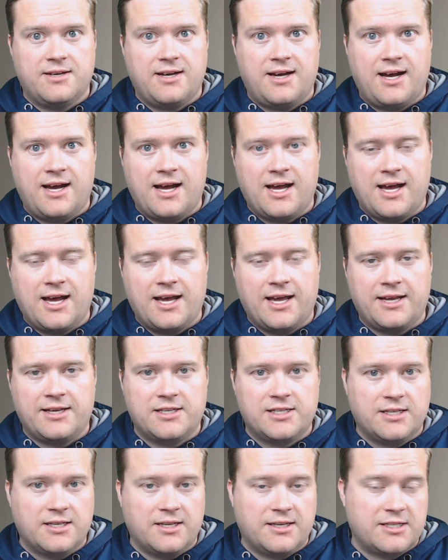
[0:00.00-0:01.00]
I
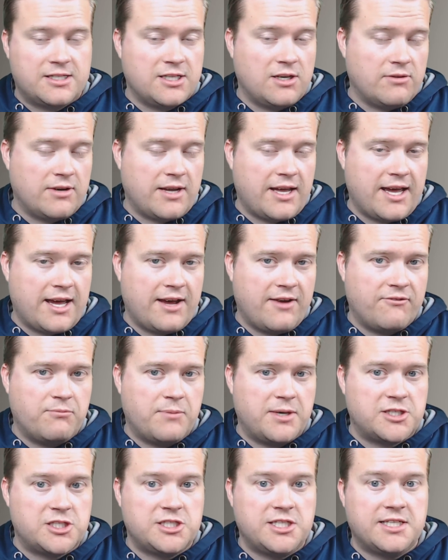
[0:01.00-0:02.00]
don't have
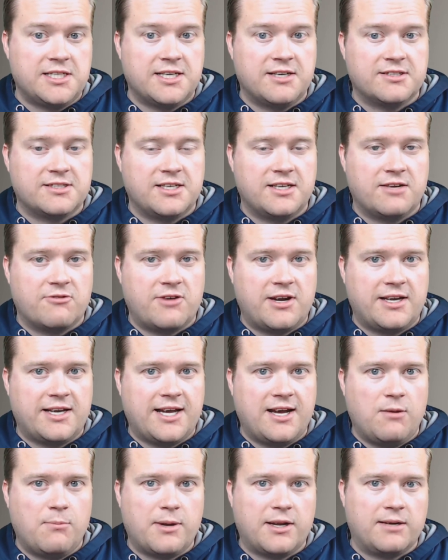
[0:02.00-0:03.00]
much details on it right
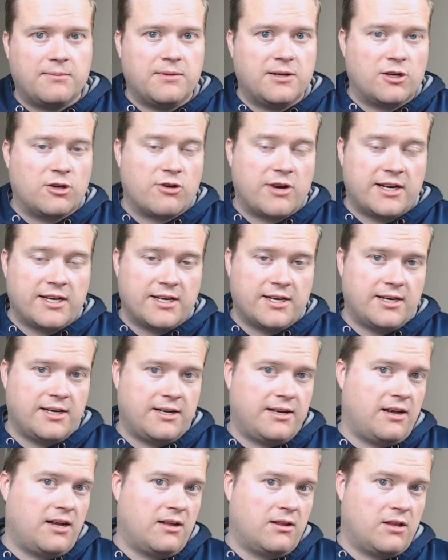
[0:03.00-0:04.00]
now, but I'm going to create
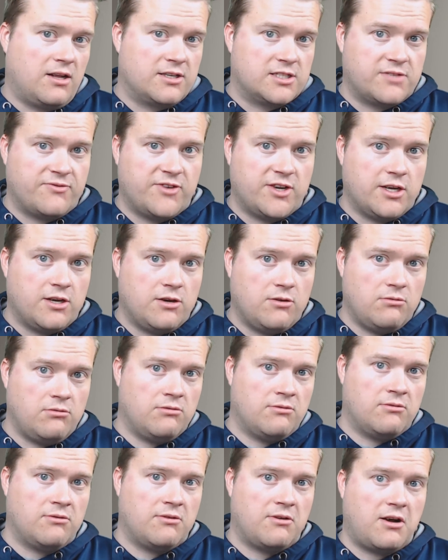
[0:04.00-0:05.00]
a, a launch video
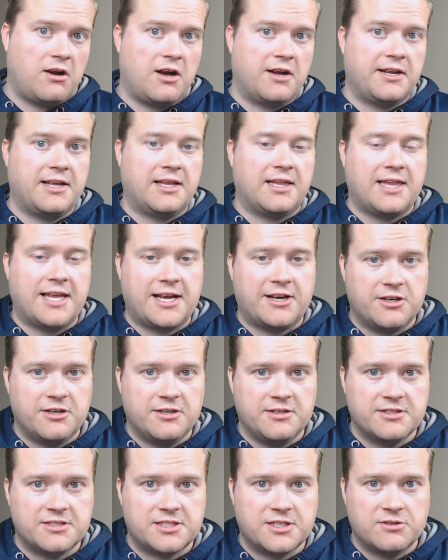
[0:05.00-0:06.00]
on it later,
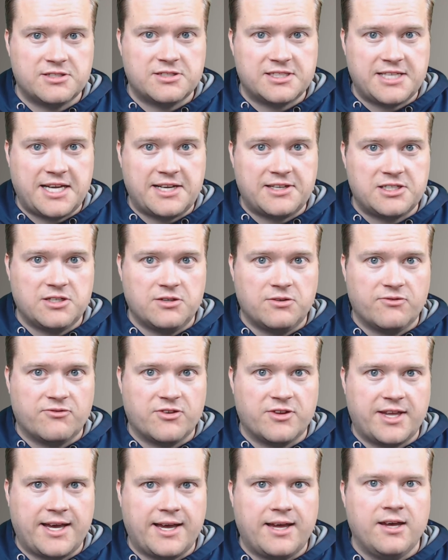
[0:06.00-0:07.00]
so stay tuned
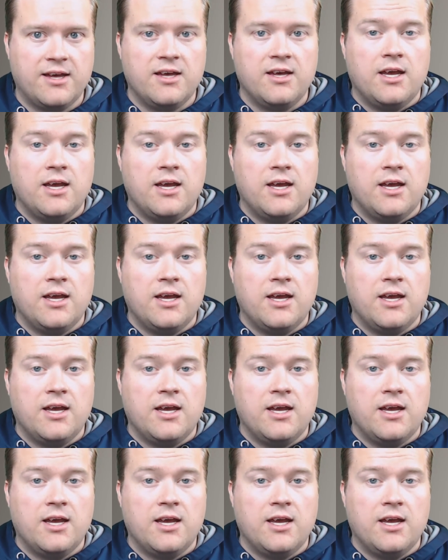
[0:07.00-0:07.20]
for that.